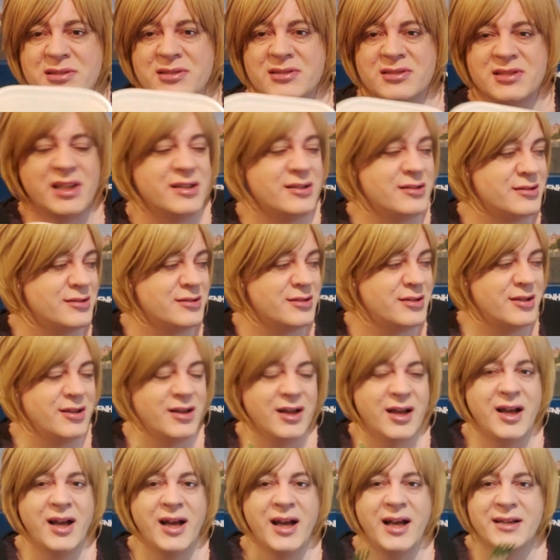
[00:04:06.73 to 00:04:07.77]
tin
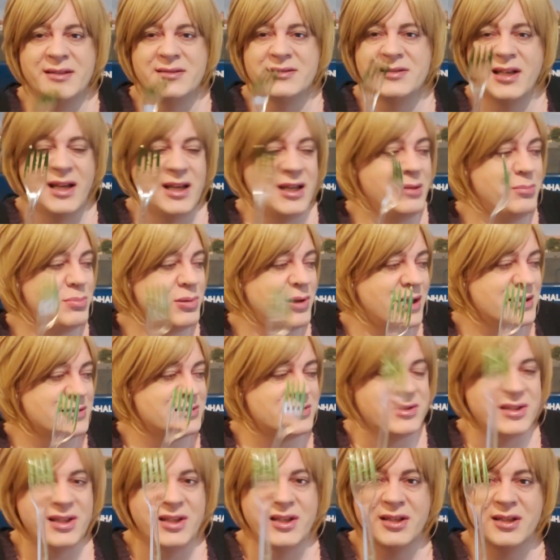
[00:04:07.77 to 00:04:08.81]
and a
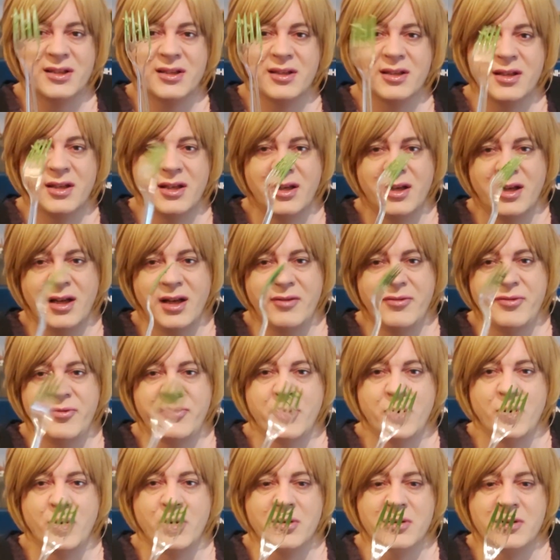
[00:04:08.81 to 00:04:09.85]
plastic
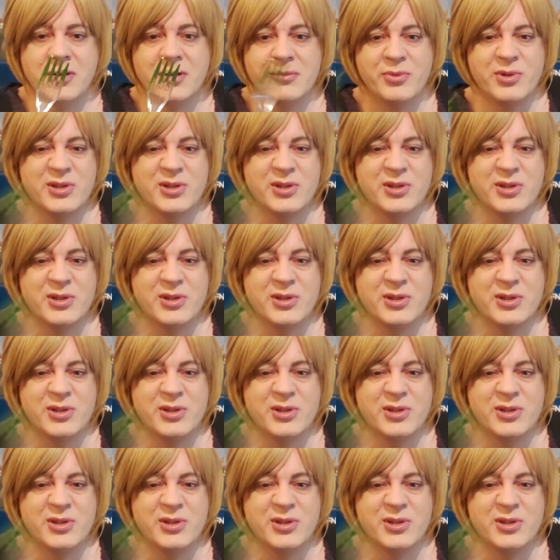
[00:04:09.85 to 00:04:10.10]
fork,